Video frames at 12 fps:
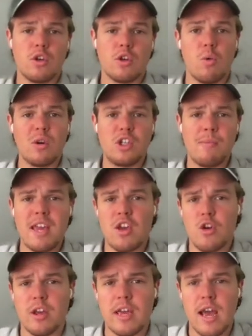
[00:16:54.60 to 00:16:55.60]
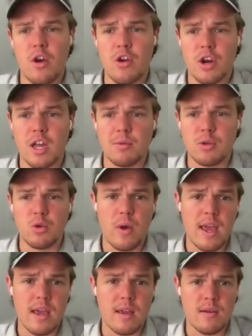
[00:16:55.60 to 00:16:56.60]
once you make your account, you're going to come to
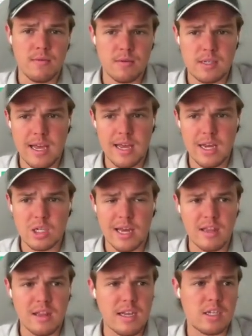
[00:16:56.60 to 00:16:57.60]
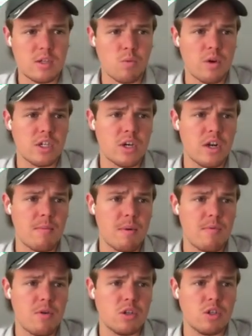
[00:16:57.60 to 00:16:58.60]
a stage like this. We're just going to come
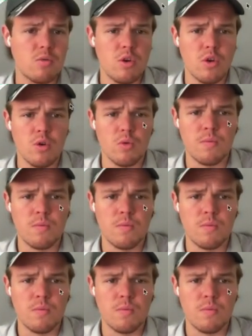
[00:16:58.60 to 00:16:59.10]
up here to new.